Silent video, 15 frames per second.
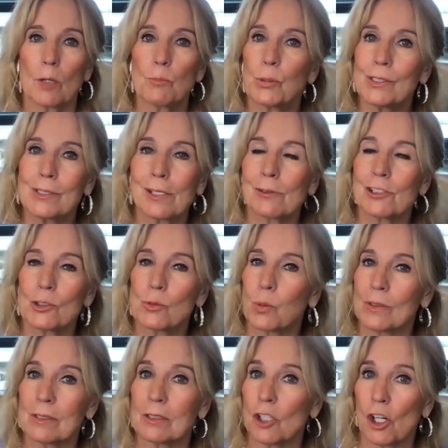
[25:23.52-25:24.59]
Prison just
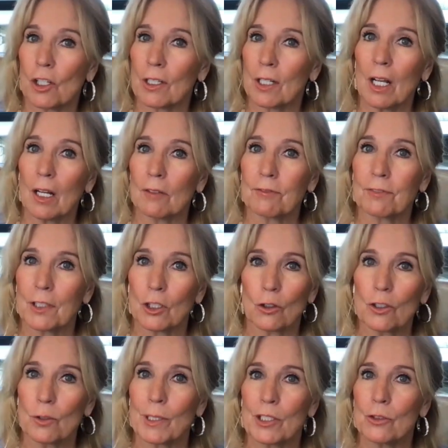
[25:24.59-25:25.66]
wasn't long enough.
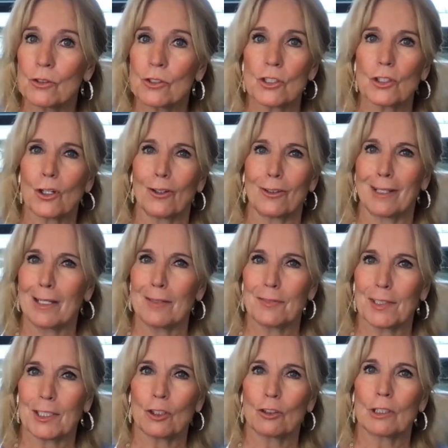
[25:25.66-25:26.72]
You've been using your whole life
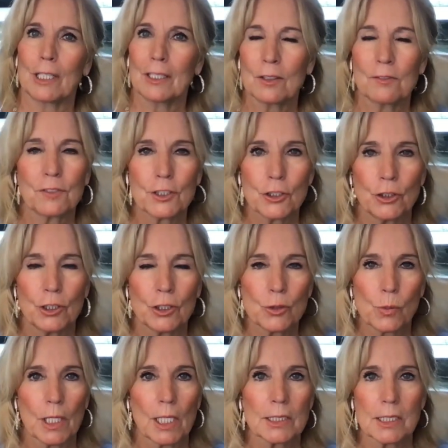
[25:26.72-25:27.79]
and you're only in there for 2 years.
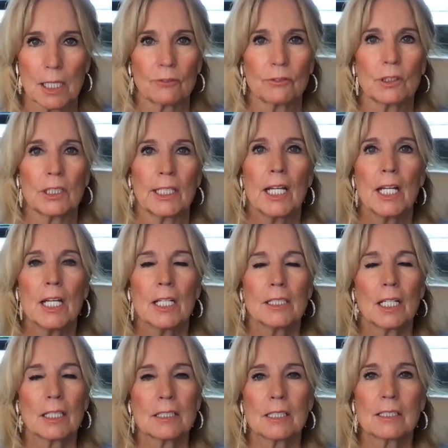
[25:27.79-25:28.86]
Well, that's not really
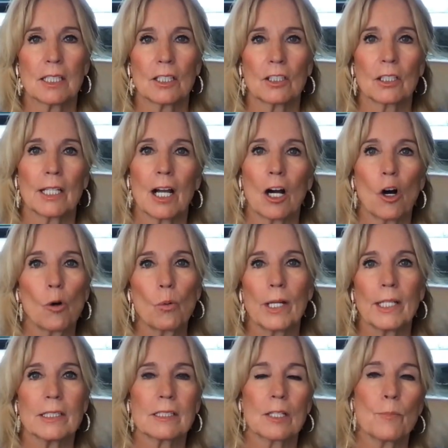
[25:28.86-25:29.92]
necessarily
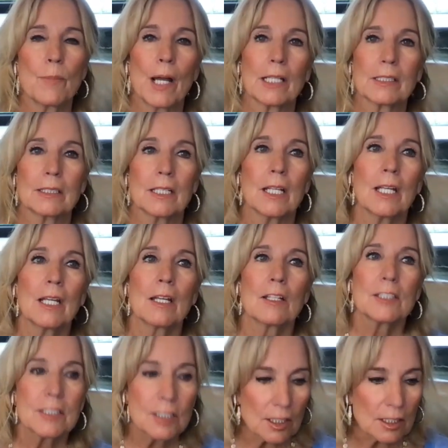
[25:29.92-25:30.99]
always the best,
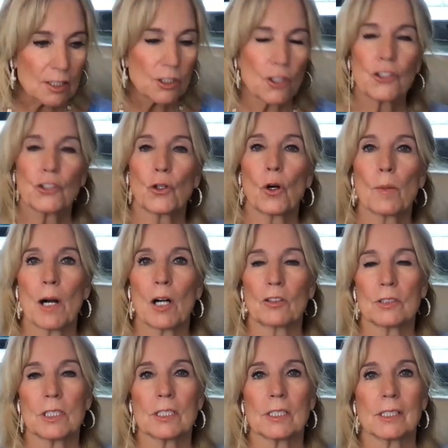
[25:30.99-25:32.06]
just to throw them out
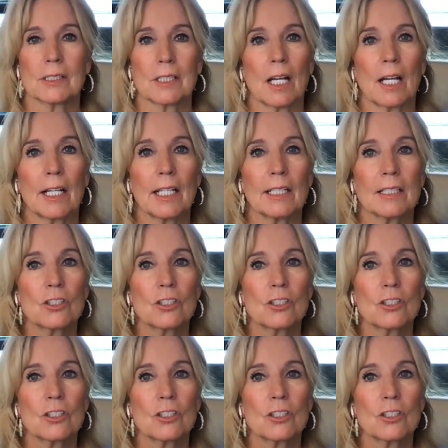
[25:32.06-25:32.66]
into society.